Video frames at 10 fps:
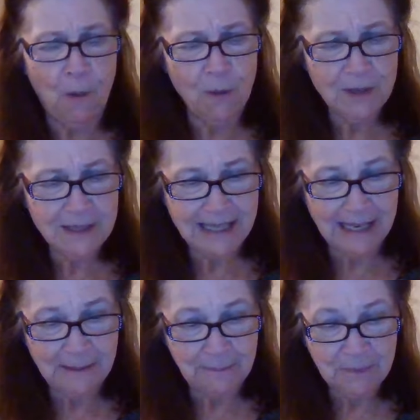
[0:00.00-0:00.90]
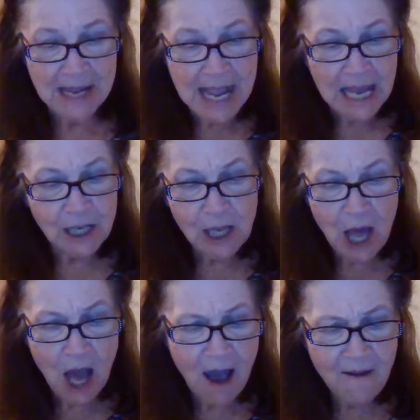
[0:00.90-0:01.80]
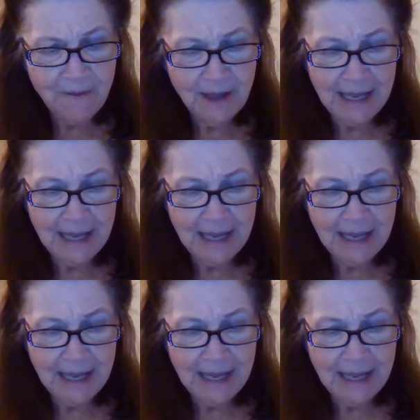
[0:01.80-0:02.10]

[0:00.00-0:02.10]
pours in. Love